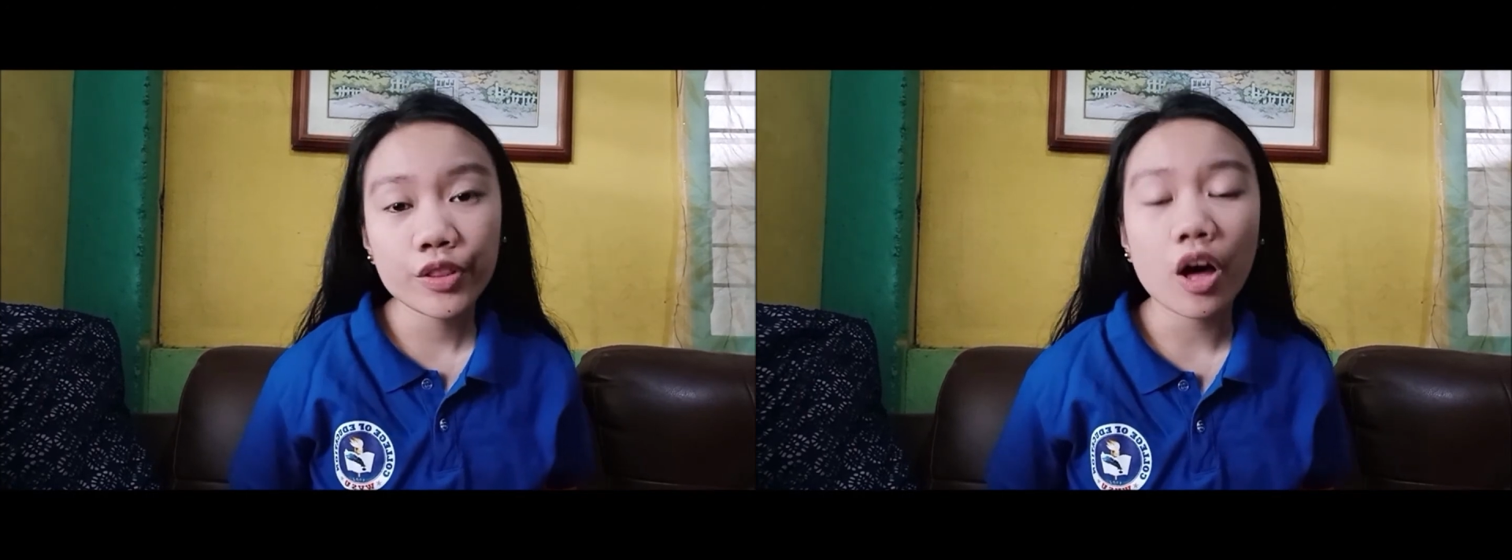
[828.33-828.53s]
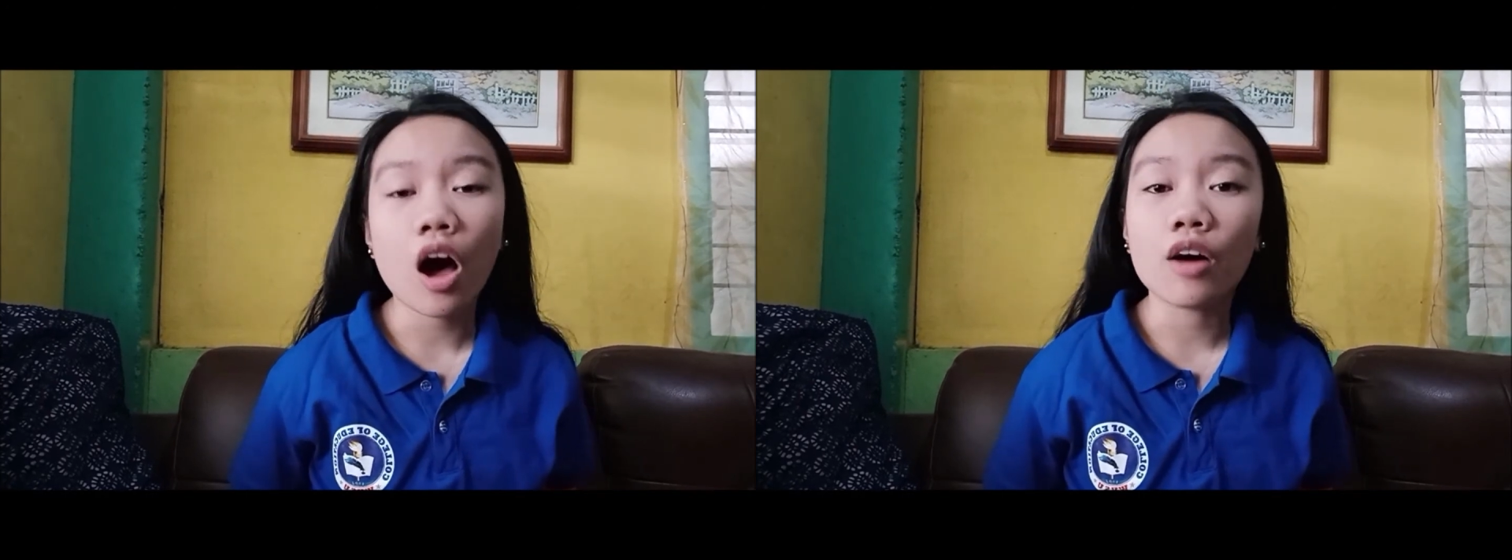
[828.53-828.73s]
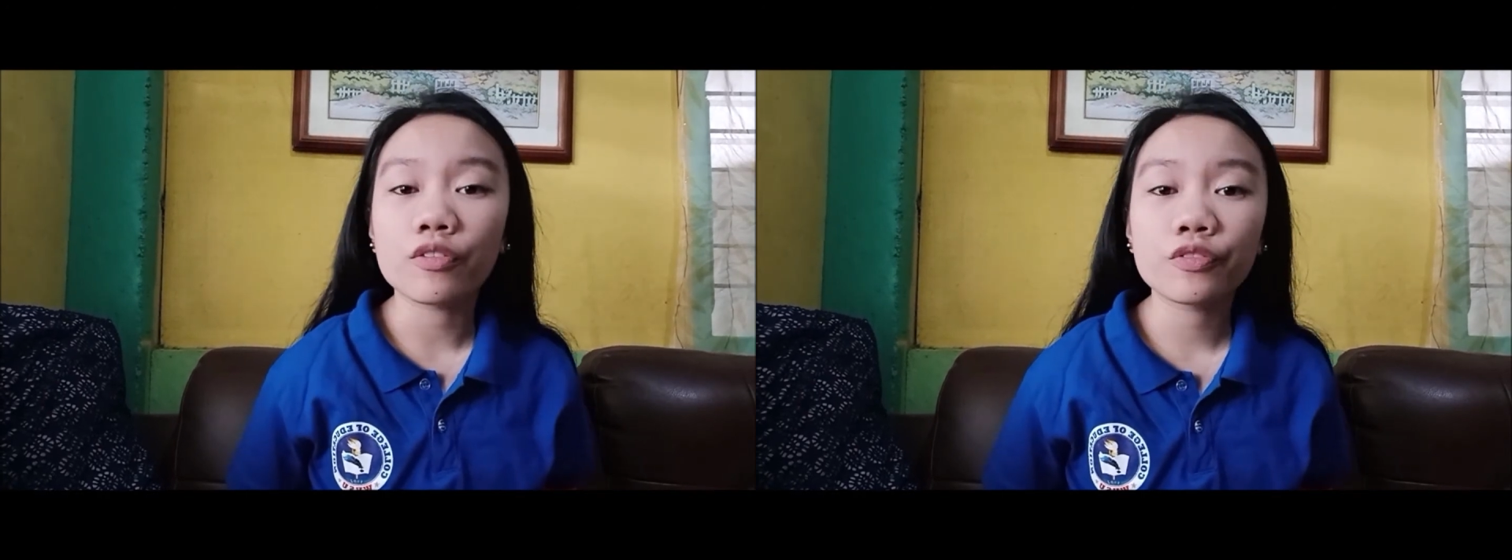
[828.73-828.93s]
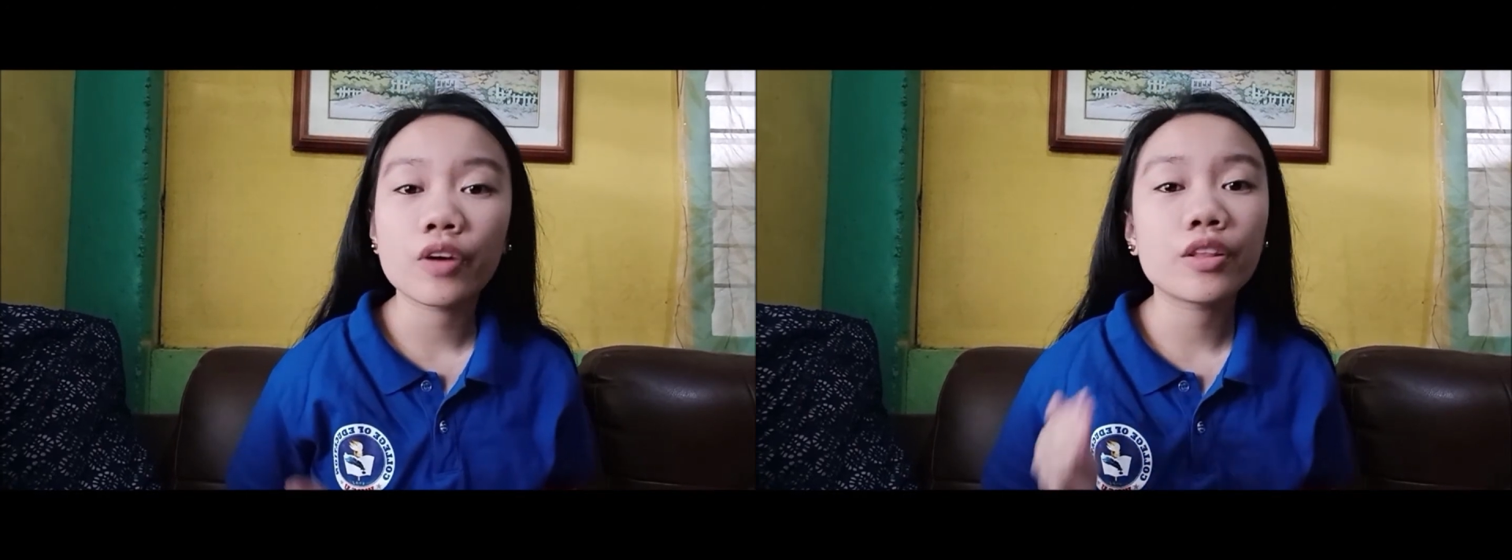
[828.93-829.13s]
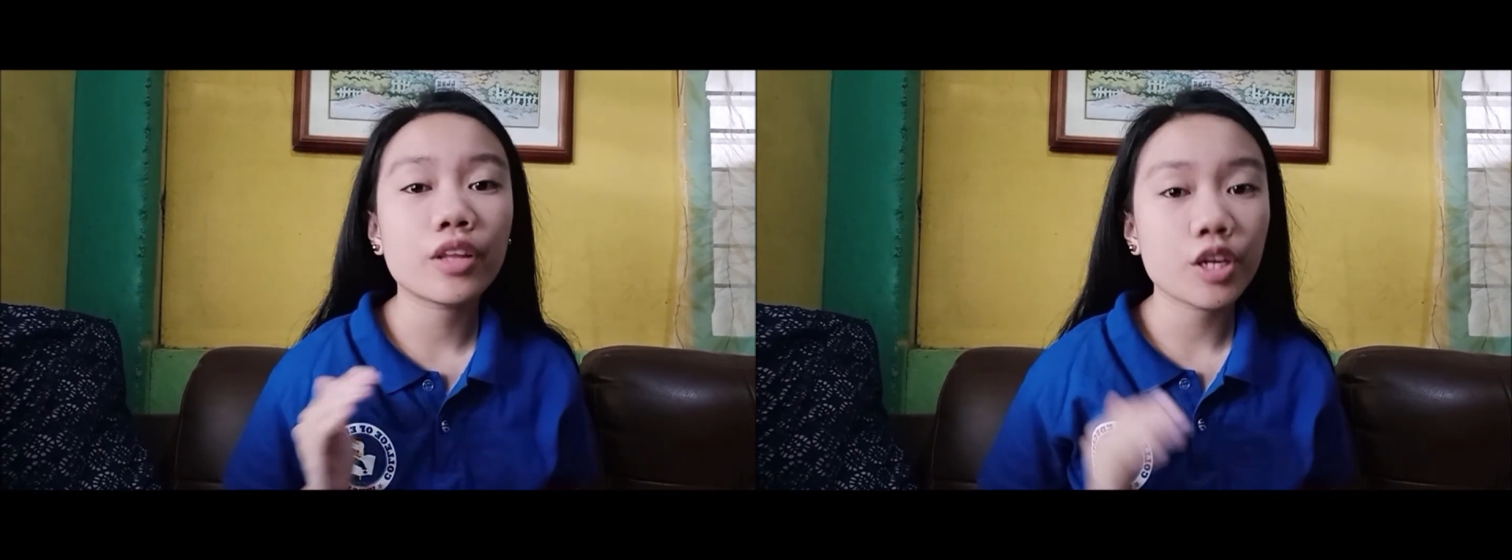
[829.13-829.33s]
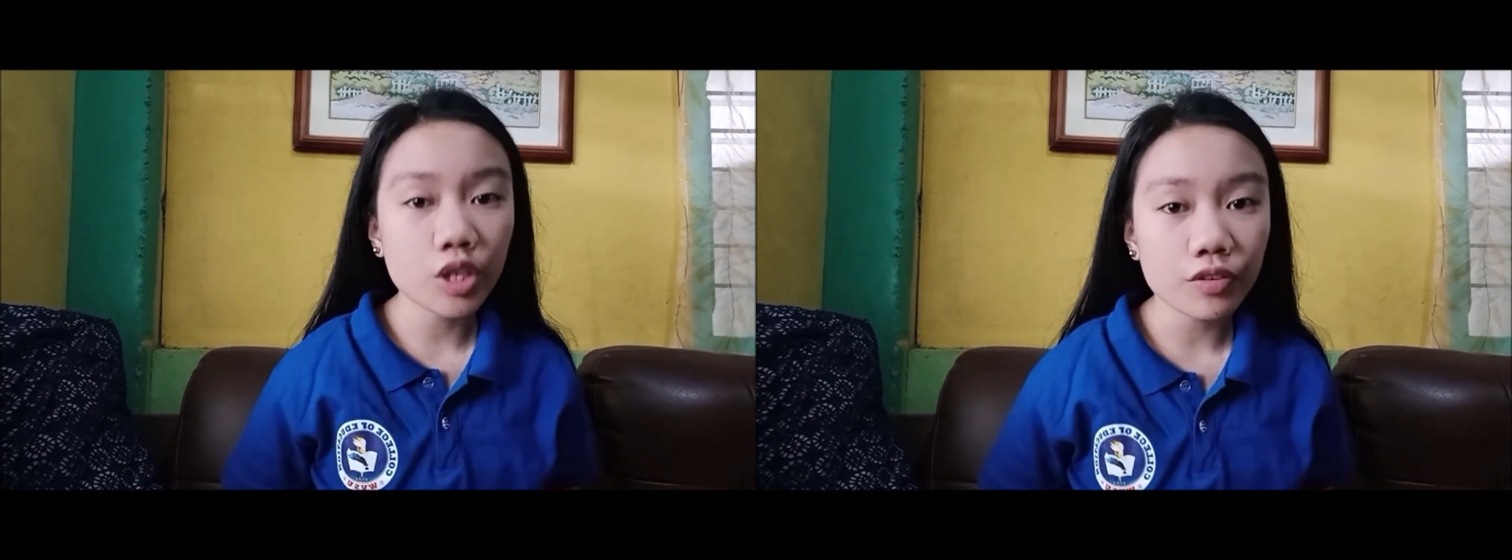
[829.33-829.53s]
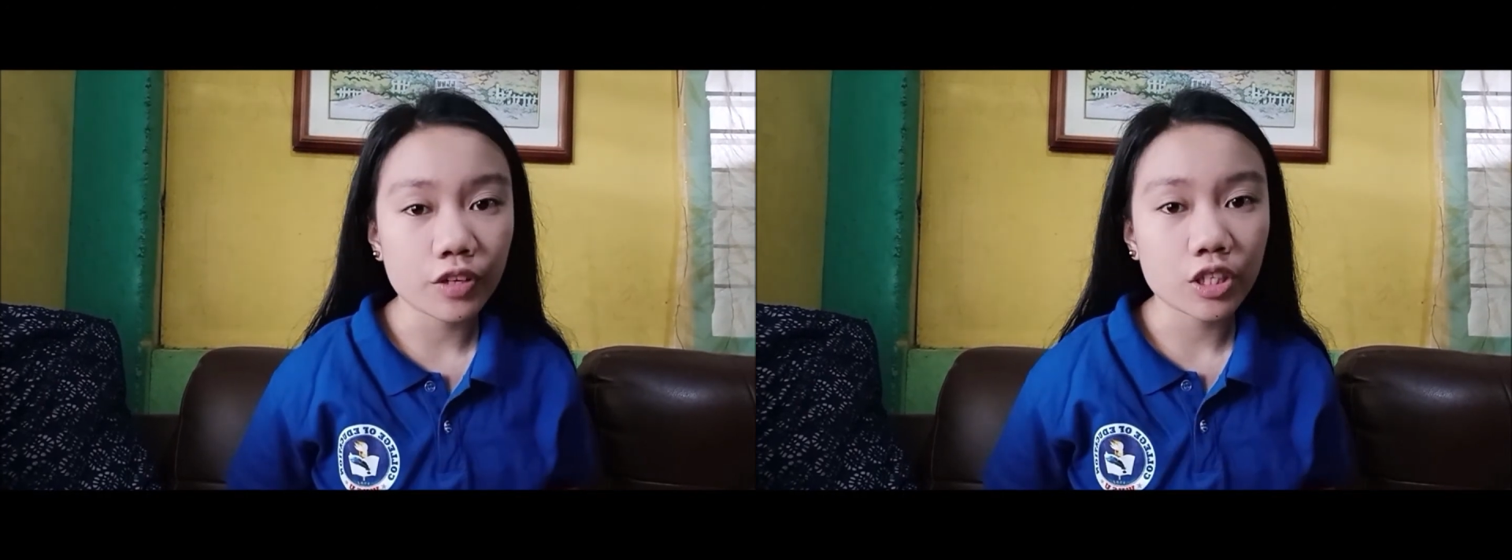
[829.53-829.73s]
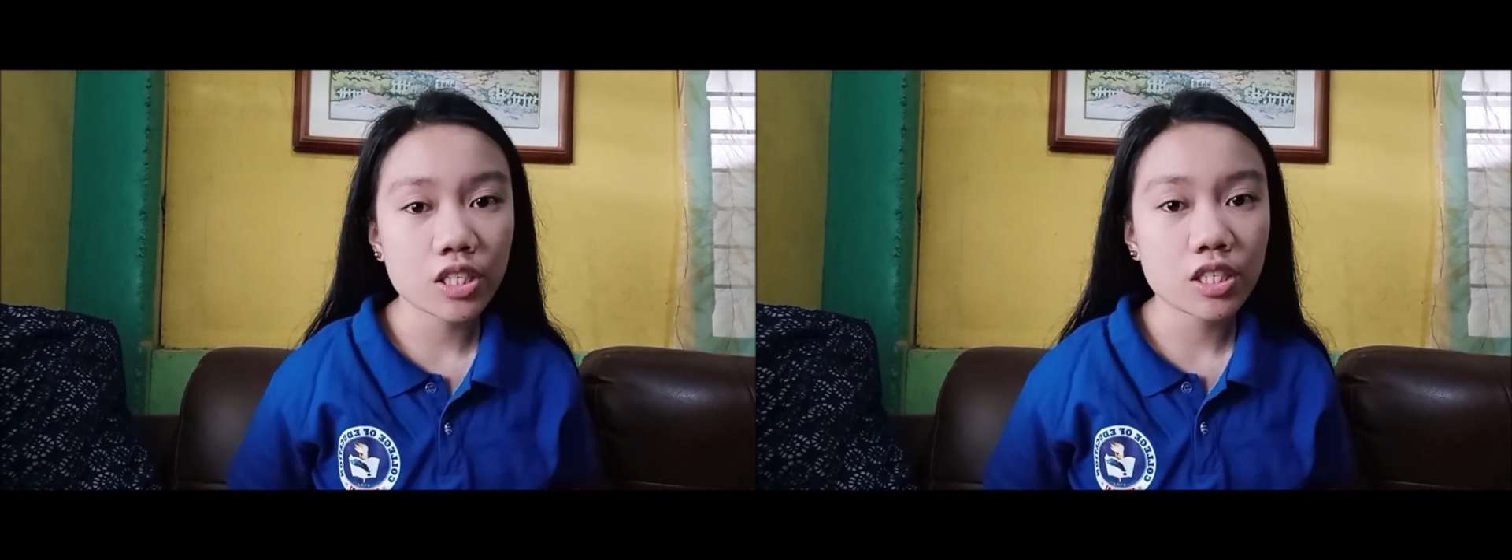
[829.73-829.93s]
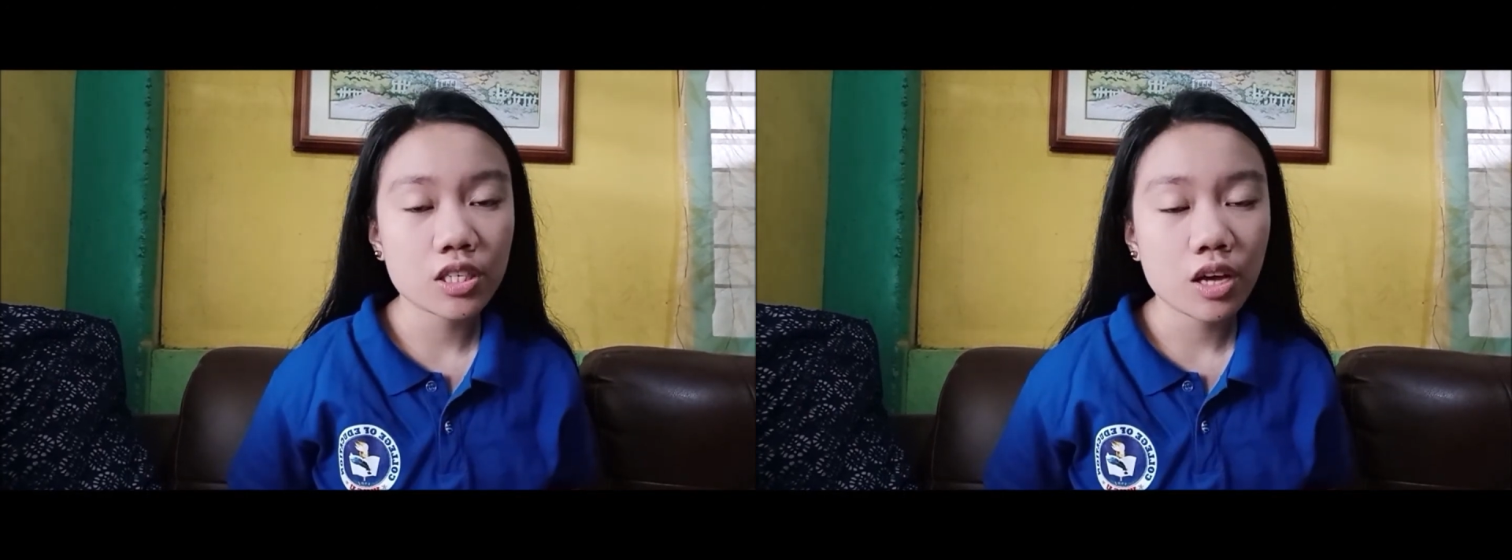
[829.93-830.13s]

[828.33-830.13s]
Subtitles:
of the universe,